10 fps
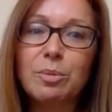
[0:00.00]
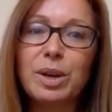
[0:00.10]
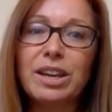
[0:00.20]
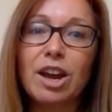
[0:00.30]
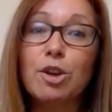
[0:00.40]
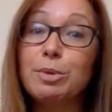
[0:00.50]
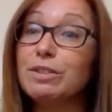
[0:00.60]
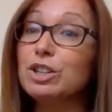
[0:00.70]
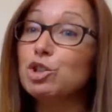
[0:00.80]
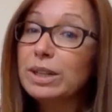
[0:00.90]
We hope you've
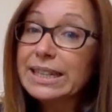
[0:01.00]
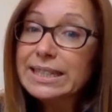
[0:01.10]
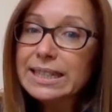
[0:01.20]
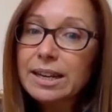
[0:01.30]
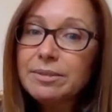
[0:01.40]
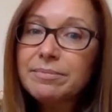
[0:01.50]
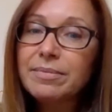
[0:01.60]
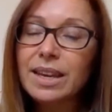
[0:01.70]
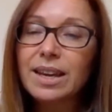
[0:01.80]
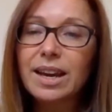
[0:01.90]
enjoyed listening
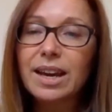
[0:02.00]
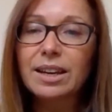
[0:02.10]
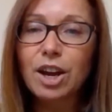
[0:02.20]
and